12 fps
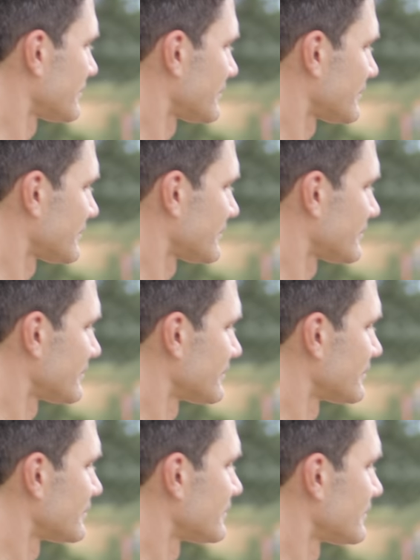
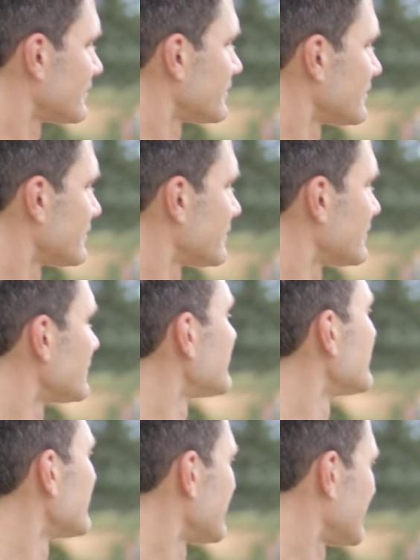
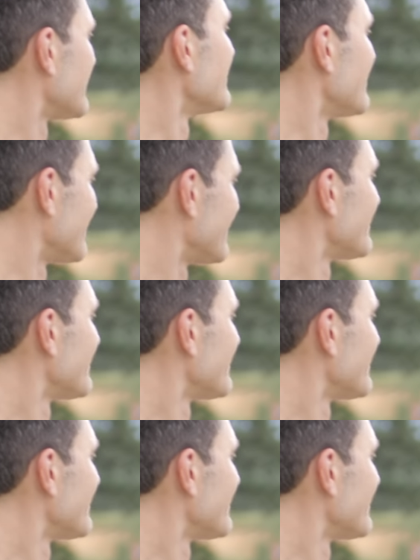The person shown says nothing.